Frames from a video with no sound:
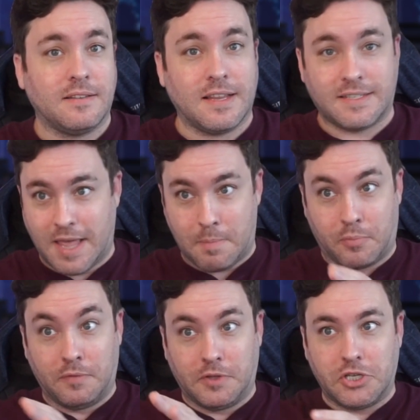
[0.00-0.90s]
That's that
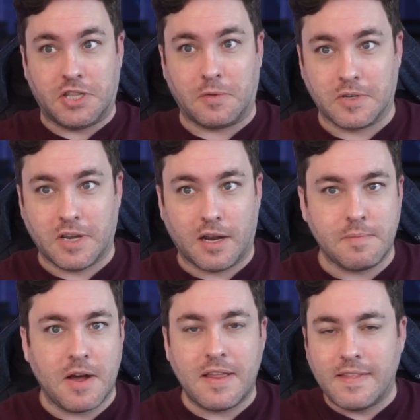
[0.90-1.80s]
privilege thing we're
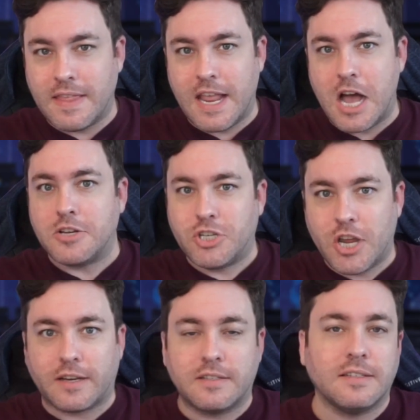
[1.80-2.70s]
talking about. And then they
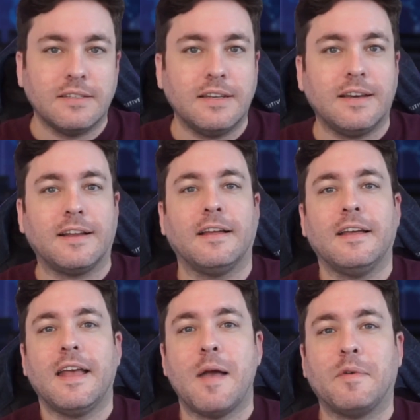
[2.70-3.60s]
unchecked needing
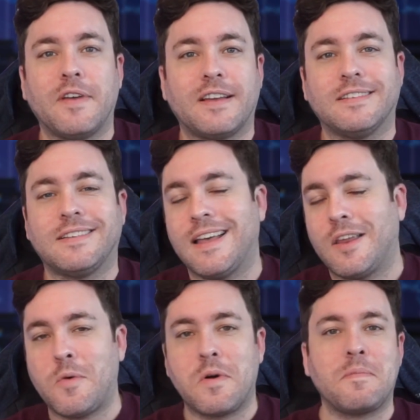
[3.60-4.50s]
MFA because
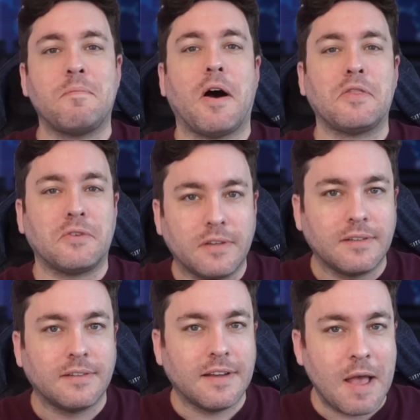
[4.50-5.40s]
they don't want to be bothered
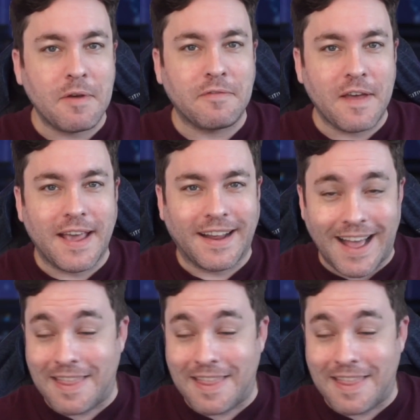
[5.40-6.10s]
MFAing.